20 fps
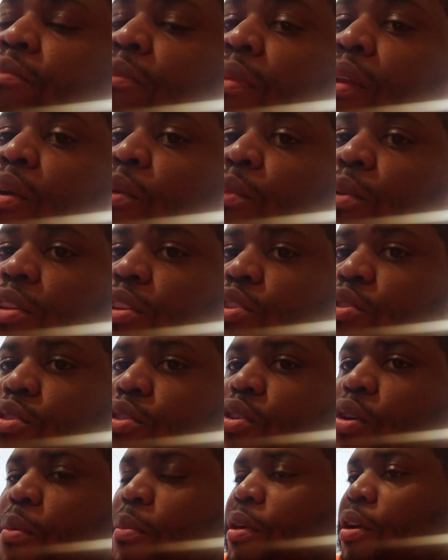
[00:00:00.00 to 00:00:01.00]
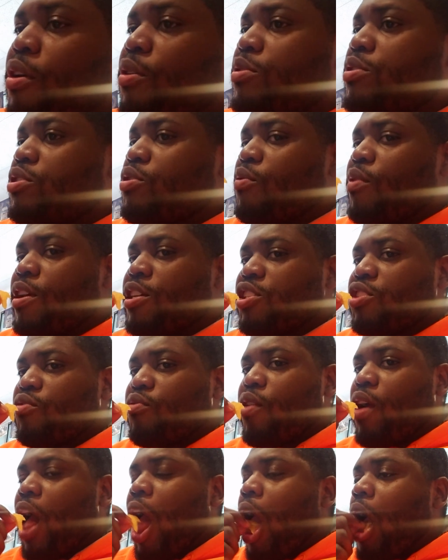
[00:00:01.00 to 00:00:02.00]
when you normally go to a
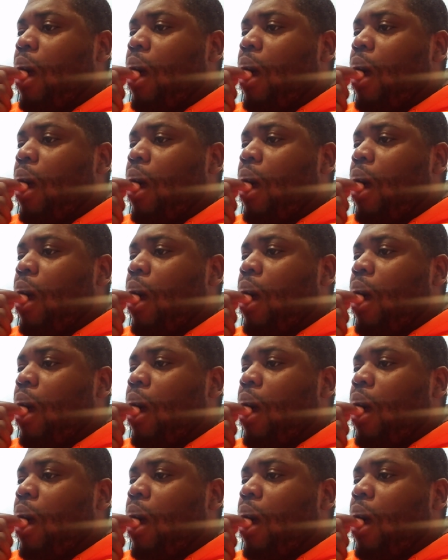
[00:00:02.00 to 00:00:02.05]
restaurant,